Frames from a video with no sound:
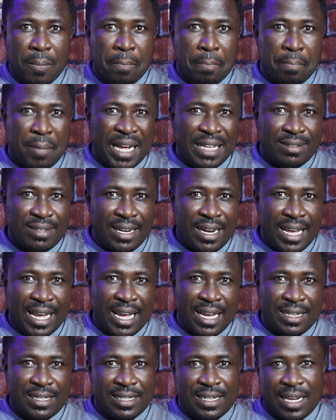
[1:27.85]
but
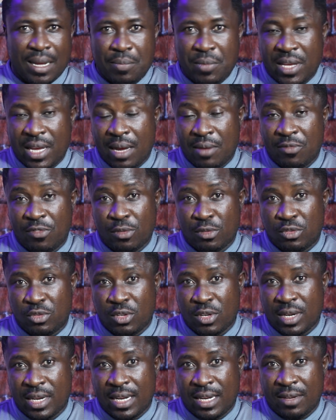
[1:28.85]
lead can be harmful to
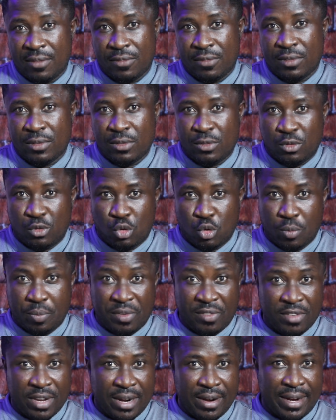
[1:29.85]
your health, so be
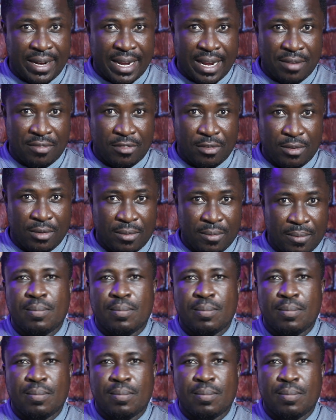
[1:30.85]
very careful.